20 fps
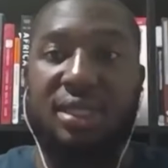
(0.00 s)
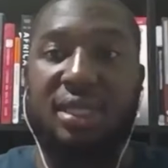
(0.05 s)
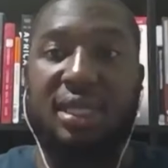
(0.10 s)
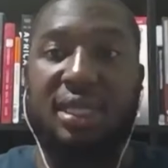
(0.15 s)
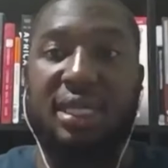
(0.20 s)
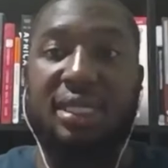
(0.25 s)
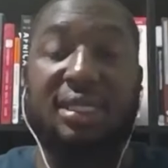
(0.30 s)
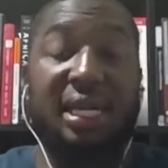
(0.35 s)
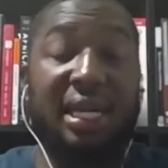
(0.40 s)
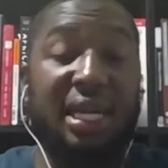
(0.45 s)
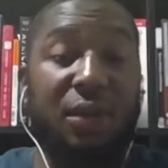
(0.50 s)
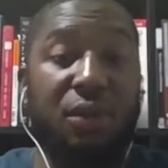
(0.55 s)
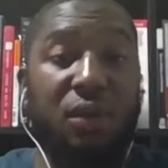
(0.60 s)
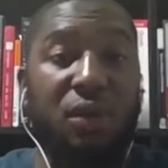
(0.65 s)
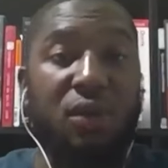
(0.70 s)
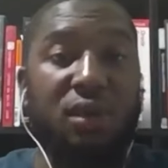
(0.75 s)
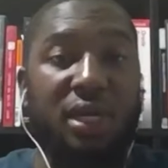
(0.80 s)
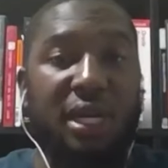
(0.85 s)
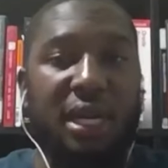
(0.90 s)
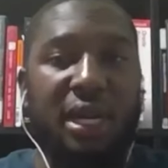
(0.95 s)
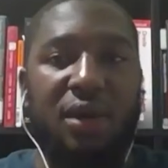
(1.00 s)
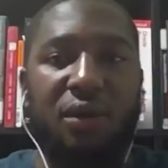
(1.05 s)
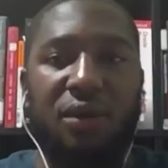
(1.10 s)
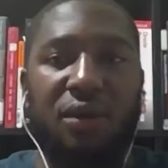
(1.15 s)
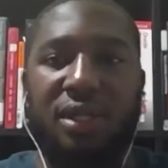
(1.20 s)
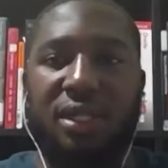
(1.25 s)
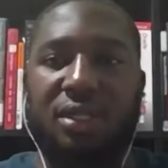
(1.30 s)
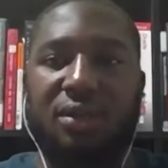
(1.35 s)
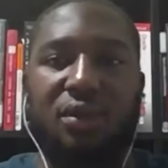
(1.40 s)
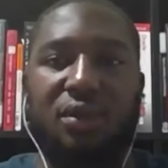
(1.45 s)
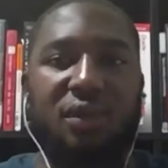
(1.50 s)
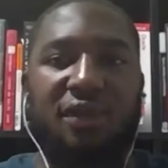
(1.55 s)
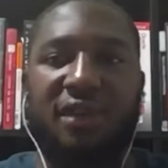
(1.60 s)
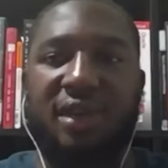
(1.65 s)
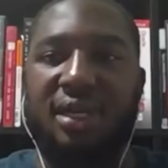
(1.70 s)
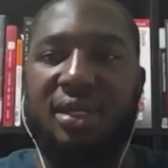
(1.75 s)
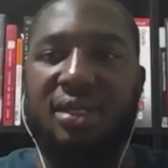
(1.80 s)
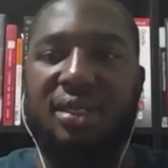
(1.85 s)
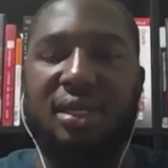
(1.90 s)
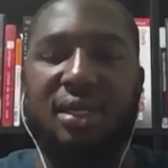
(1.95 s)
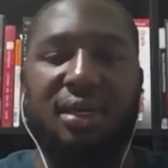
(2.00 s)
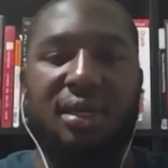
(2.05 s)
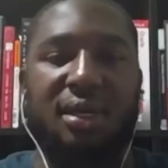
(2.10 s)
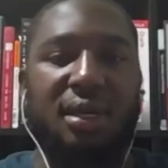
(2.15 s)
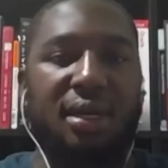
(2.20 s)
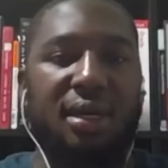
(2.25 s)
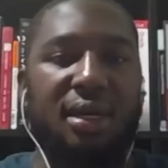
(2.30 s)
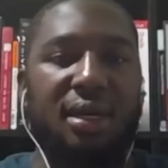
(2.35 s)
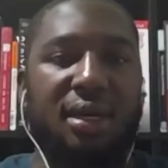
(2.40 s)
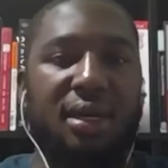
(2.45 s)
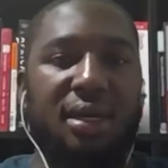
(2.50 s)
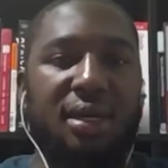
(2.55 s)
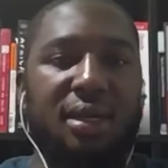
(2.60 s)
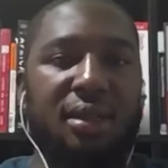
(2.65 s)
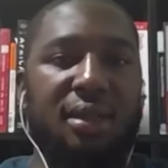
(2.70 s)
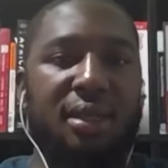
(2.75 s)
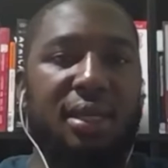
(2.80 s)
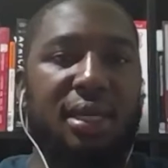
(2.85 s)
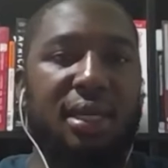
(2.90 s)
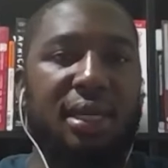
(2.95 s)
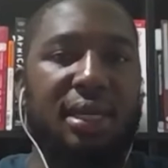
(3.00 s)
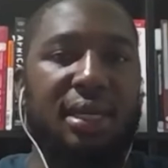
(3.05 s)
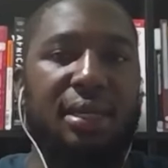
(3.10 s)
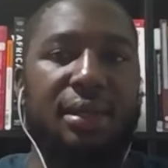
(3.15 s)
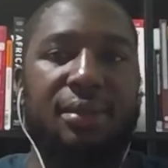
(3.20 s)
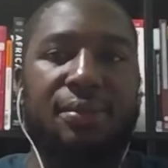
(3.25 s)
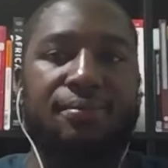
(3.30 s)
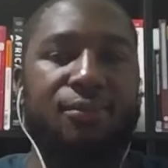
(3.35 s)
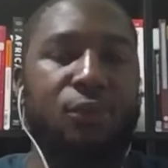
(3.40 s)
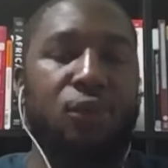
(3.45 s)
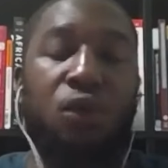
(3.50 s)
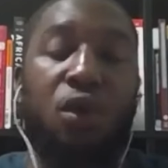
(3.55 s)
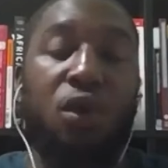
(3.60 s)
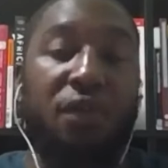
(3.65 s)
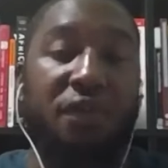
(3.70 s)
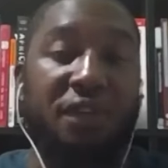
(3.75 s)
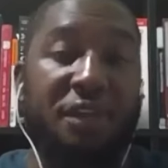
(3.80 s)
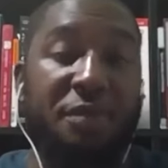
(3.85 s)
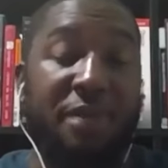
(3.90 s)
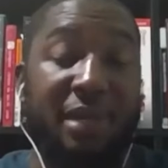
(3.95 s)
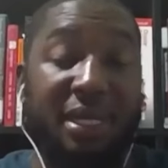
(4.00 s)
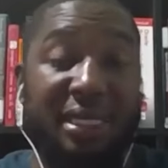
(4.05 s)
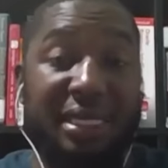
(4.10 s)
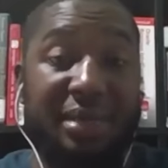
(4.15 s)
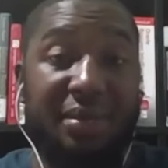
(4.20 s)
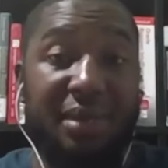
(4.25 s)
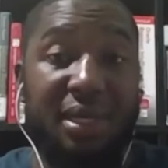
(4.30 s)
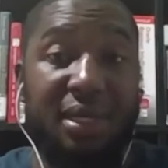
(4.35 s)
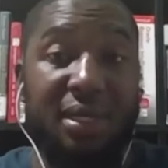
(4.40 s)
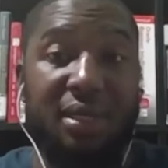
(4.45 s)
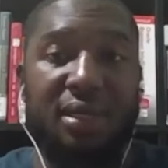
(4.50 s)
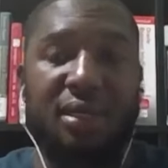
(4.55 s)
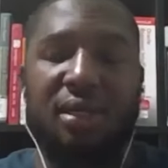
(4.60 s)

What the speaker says: The entire world now is confronting the COVID pandemic.